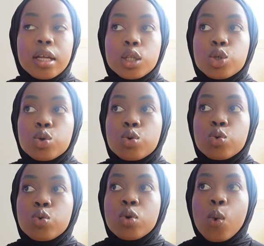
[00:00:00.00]

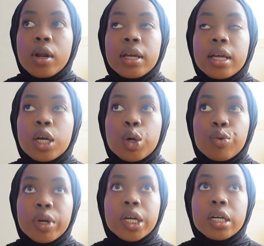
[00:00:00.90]
into what a
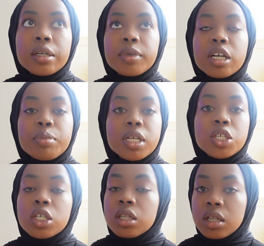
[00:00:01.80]
career could
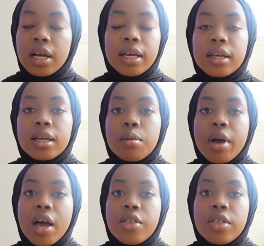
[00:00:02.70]
potentially look like in a
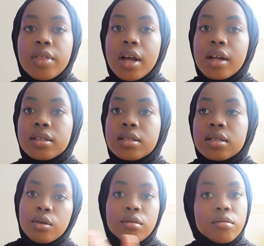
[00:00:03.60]
path that's
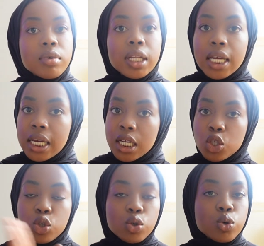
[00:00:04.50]
related
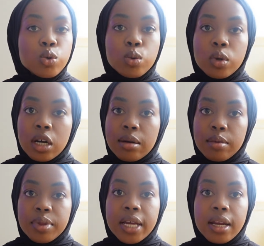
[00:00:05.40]
to urban
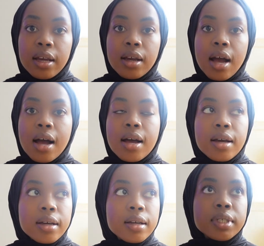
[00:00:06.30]
planning.
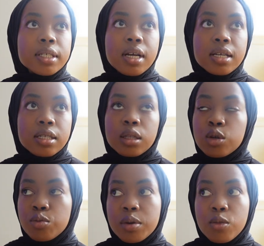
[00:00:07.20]
I discussed a
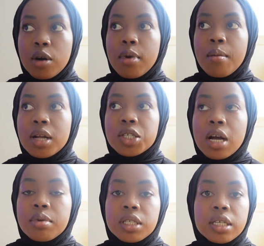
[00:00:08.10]
little bit more about my
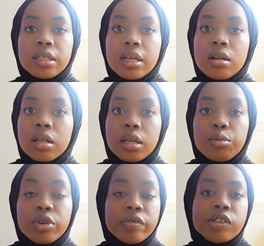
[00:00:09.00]
job in detail in
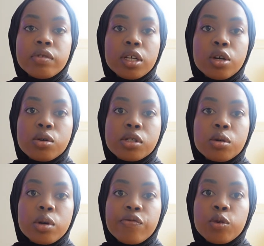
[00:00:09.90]
previous videos, so
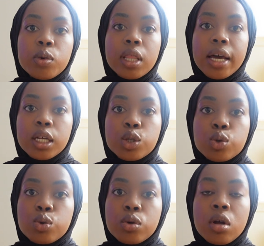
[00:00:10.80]
if you would like
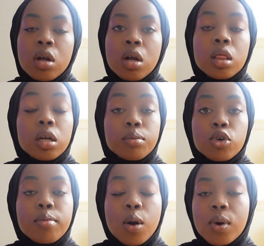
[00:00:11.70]
to learn more
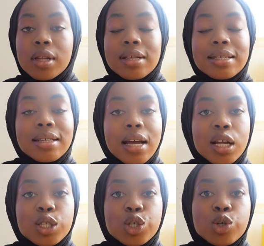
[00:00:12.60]
about what it is that I
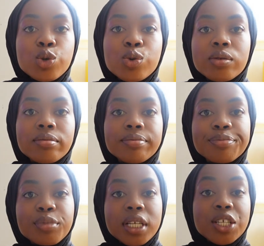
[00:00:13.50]
do,
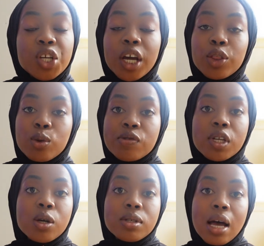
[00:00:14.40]
please check those
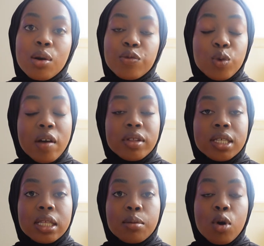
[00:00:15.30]
videos out if you haven't
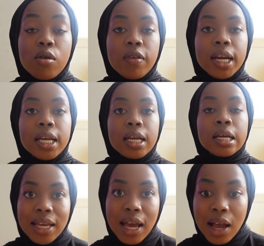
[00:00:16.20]
seen them already.
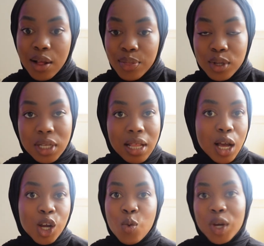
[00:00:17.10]
Yeah, there's a
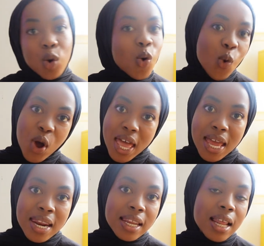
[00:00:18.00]
lot going
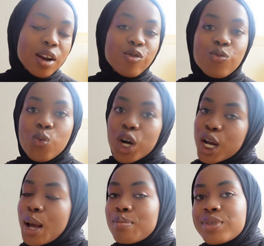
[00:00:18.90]
on, a lot of
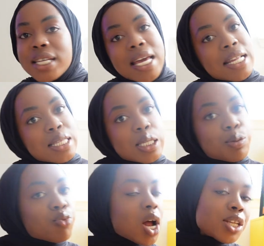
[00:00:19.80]
work updates,
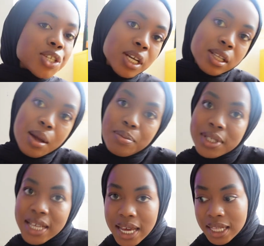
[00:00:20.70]
project
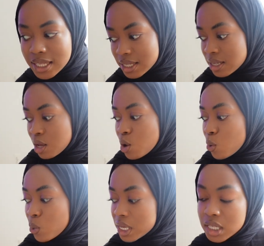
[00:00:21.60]
updates,
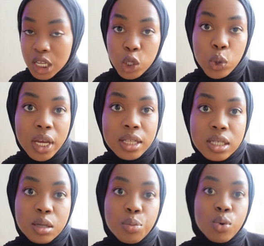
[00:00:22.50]
ways that you can
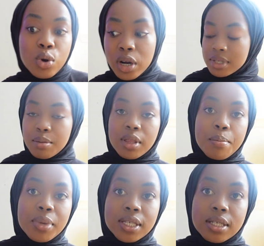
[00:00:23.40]
support some of the
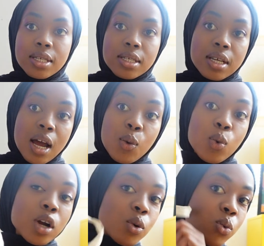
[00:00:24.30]
businesses that I
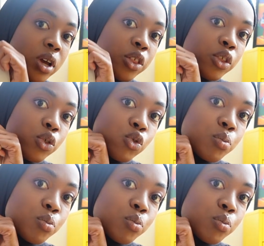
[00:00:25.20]
work with through